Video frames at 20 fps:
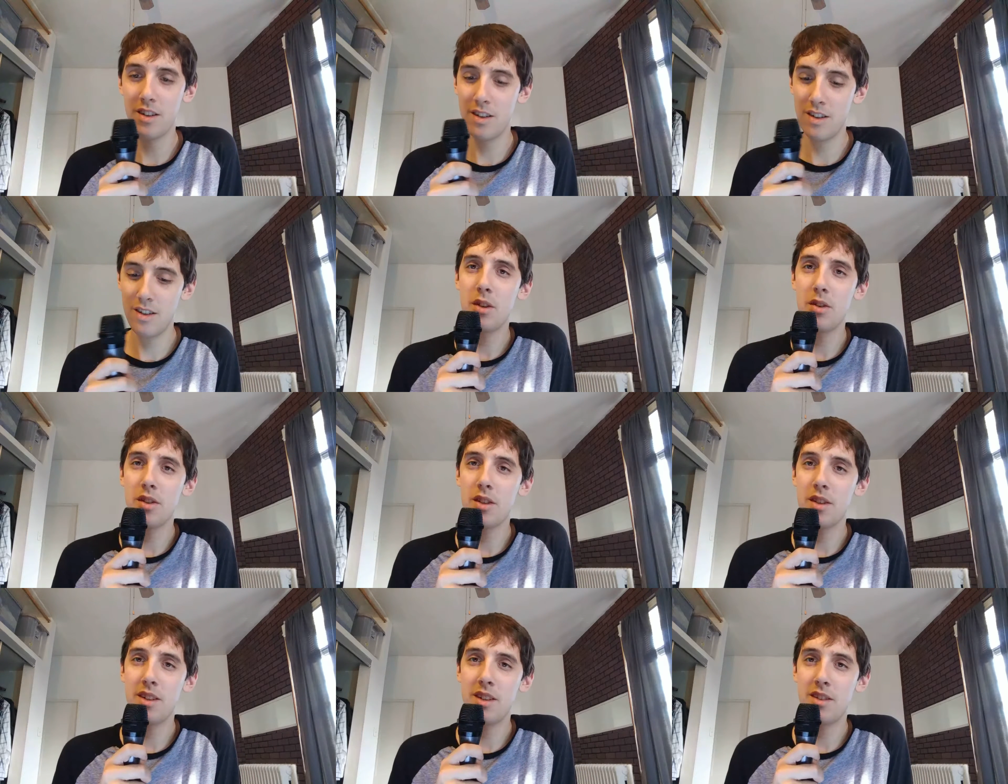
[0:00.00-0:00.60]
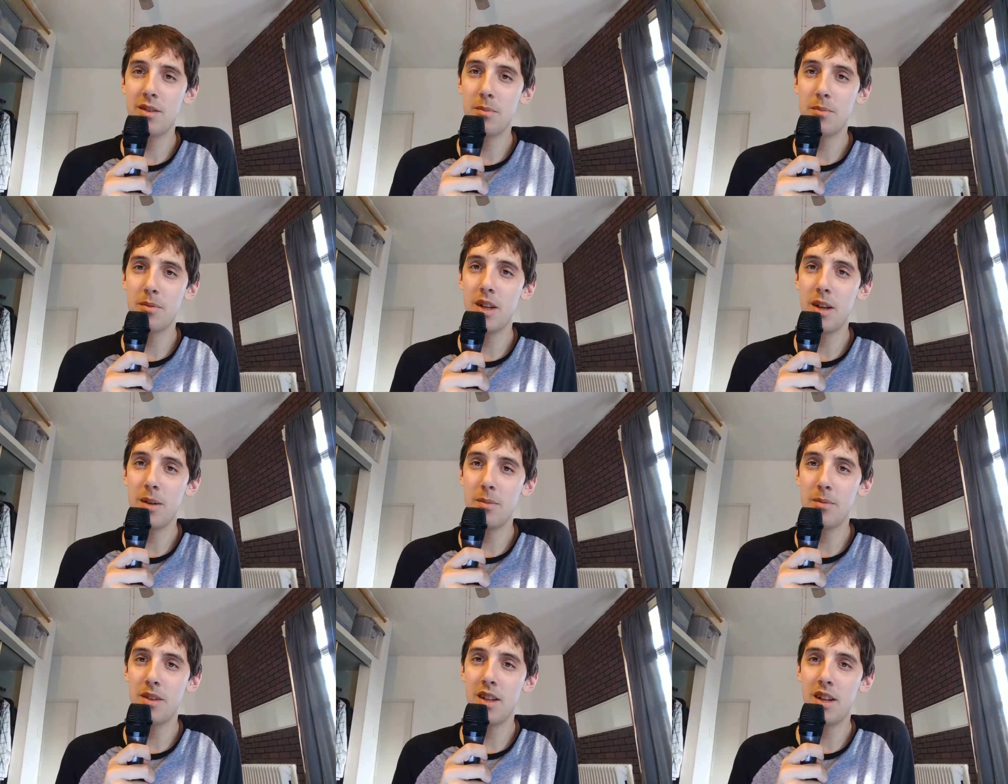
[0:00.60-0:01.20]
But those are just some
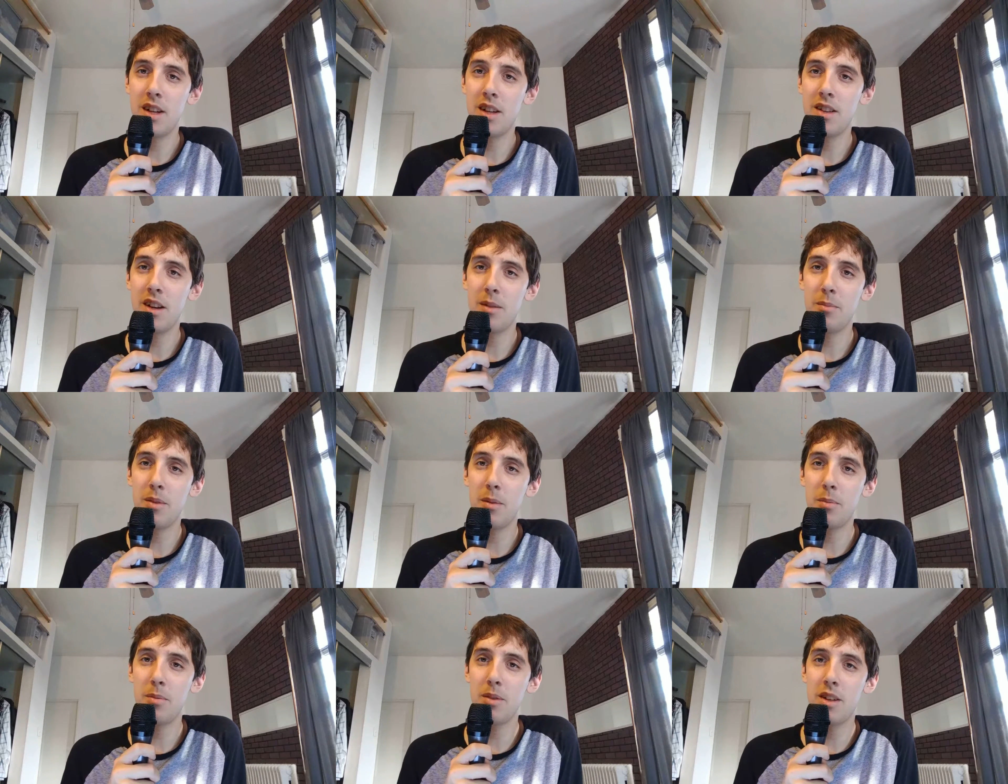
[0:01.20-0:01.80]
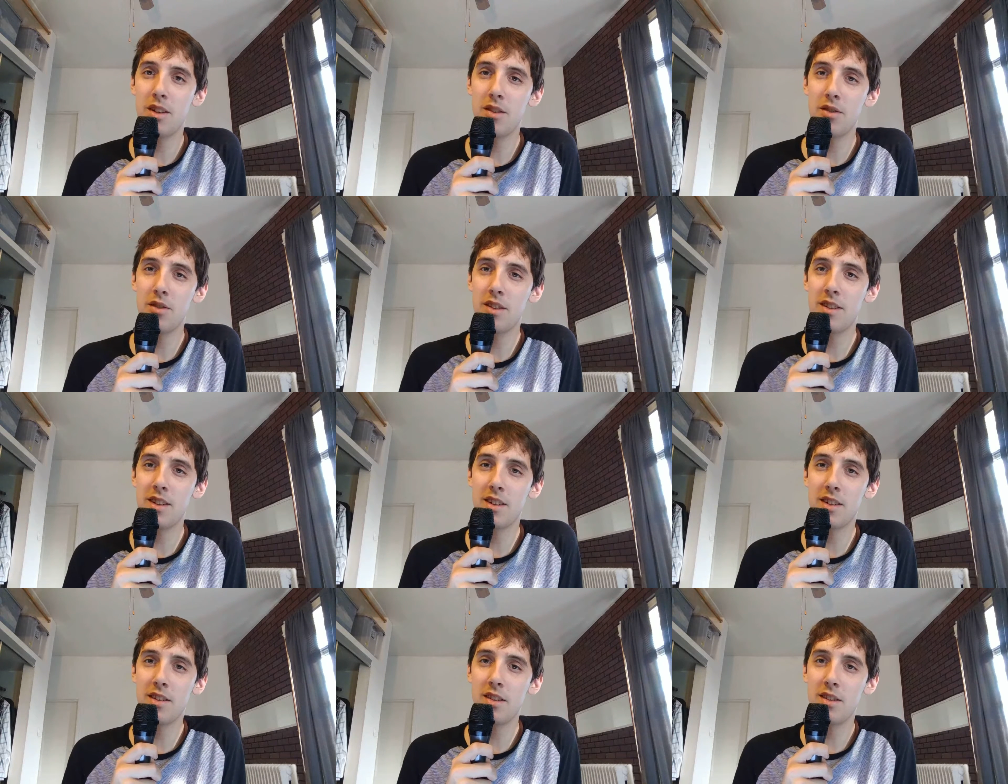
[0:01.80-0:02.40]
tips that I thought might be
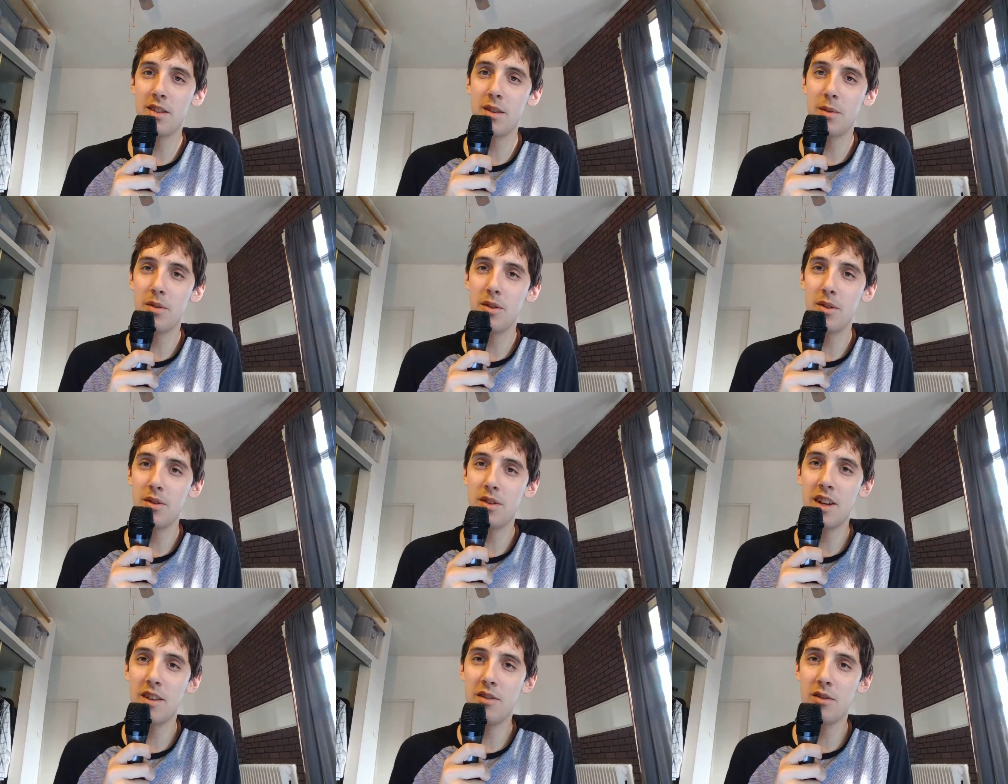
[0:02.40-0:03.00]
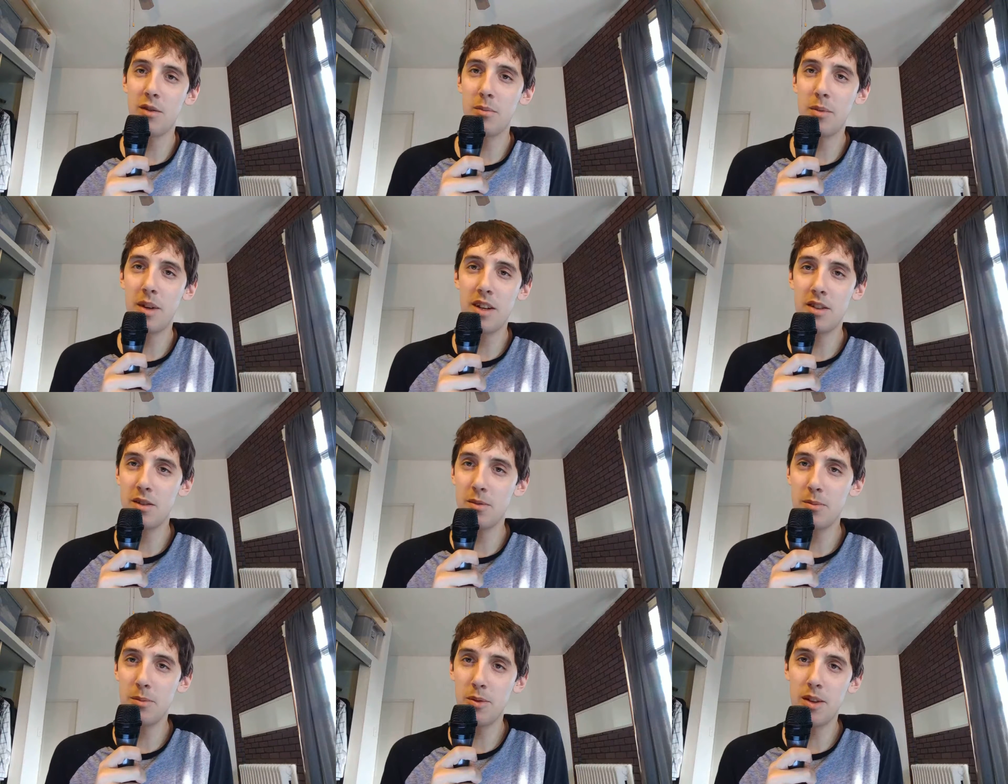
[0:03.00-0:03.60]
interesting to someone who's never made a
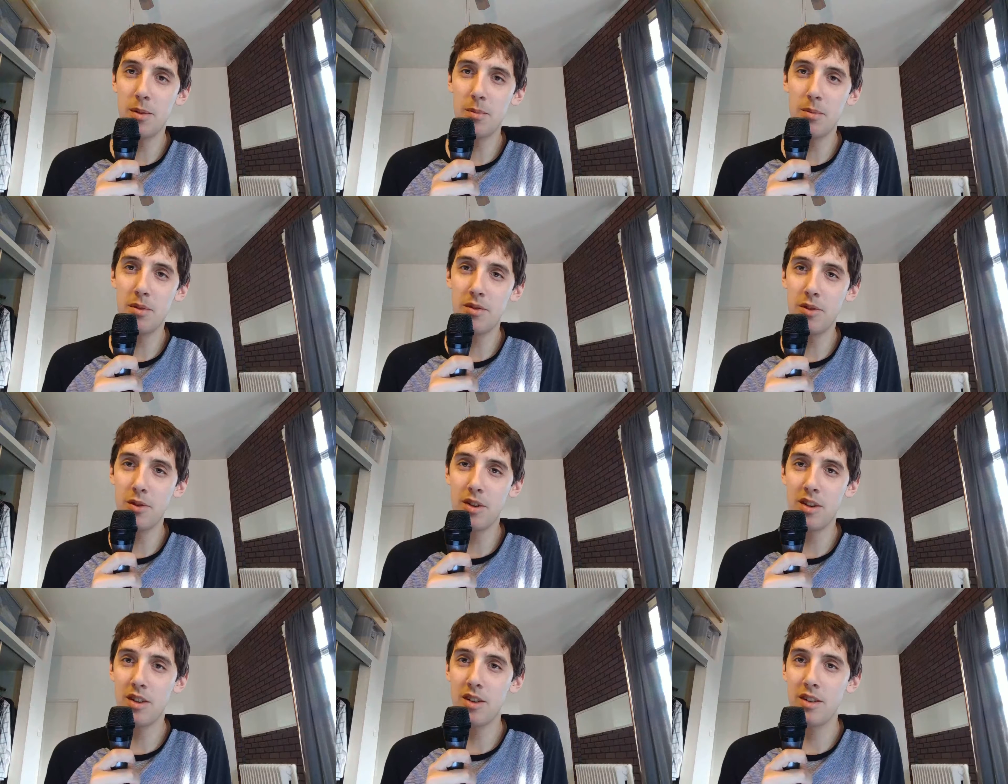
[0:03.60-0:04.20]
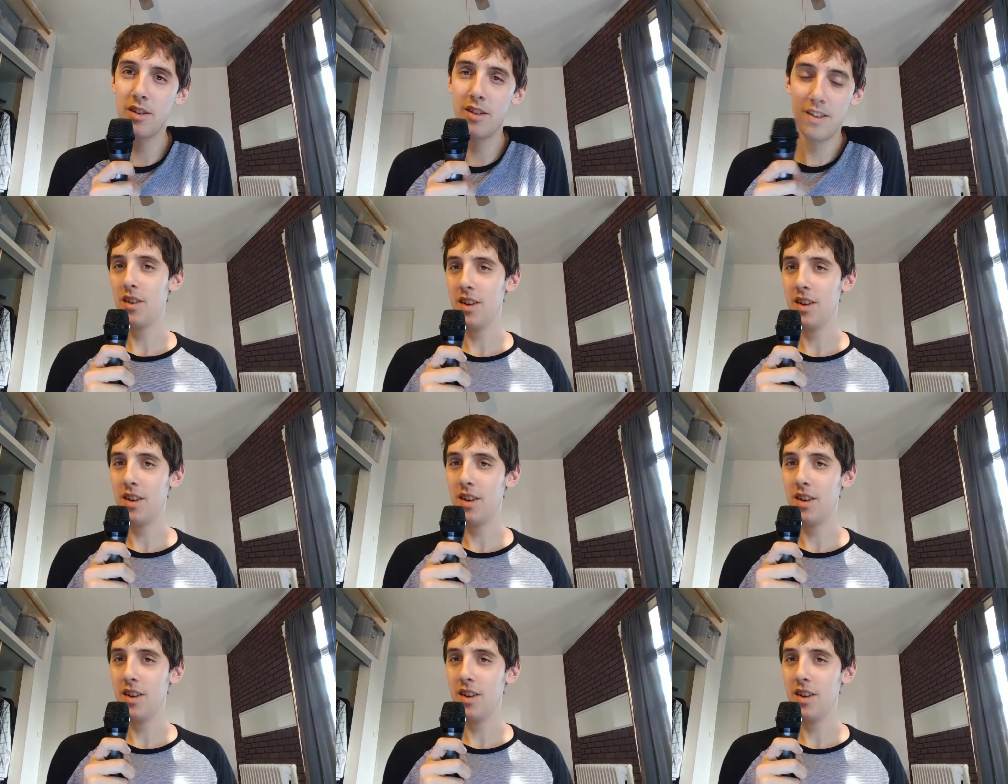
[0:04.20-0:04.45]
smoothie before.